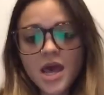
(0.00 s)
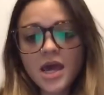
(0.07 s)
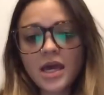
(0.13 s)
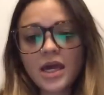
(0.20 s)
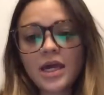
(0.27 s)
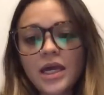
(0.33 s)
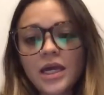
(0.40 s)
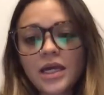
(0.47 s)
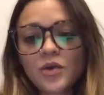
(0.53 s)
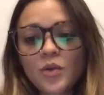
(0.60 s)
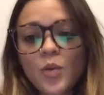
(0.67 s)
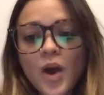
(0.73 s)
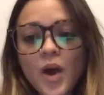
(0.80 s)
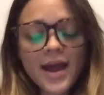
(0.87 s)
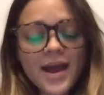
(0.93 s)
And
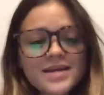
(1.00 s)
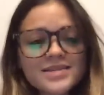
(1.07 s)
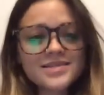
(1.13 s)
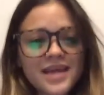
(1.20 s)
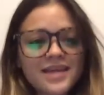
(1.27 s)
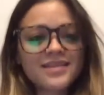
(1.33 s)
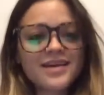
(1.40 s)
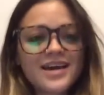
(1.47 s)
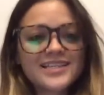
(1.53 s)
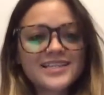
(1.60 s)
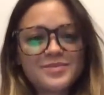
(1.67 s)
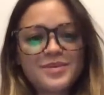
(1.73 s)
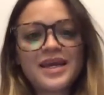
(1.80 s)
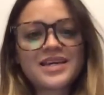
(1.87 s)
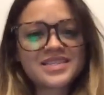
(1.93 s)
why I say that is
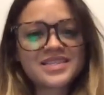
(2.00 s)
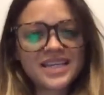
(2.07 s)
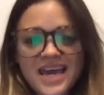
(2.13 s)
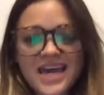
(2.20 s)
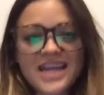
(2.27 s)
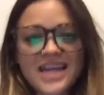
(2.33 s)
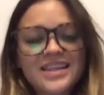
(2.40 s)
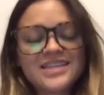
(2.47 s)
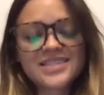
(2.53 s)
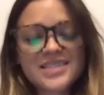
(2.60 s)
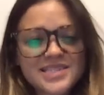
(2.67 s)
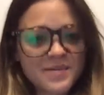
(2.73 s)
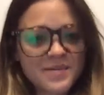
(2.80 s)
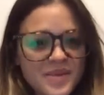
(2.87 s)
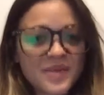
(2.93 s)
because, again, this
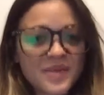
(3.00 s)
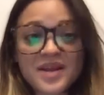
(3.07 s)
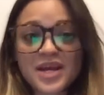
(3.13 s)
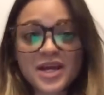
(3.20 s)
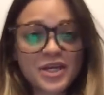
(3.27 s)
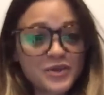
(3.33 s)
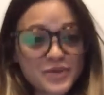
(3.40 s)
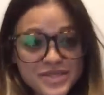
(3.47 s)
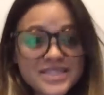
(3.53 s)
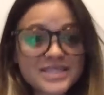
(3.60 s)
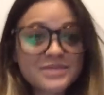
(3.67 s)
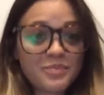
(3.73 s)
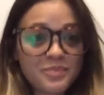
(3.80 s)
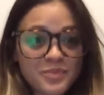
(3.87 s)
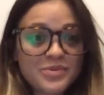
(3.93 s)
is something that I used to
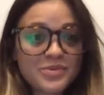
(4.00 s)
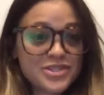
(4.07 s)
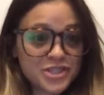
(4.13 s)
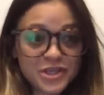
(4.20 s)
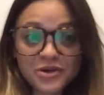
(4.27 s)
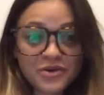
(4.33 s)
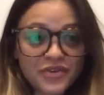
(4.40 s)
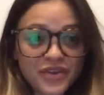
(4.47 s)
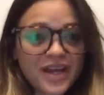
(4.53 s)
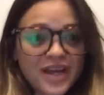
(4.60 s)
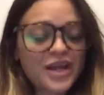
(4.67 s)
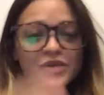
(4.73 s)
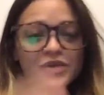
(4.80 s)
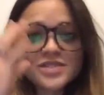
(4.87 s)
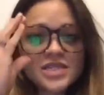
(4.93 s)
do. Like, I
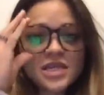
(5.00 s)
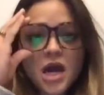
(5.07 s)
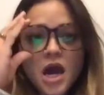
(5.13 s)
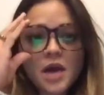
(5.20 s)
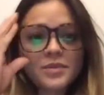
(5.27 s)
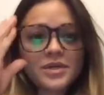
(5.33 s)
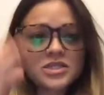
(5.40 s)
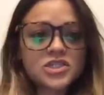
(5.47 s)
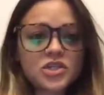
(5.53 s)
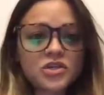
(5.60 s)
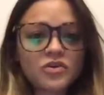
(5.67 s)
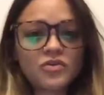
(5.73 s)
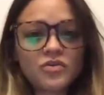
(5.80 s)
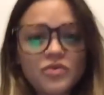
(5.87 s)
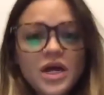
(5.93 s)
used to come
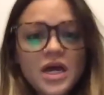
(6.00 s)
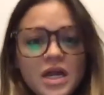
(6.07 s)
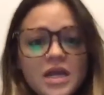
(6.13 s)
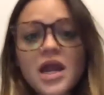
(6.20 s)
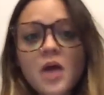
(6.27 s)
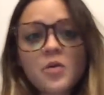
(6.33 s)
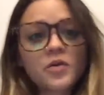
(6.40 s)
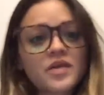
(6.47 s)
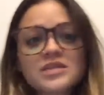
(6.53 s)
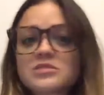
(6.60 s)
into not with this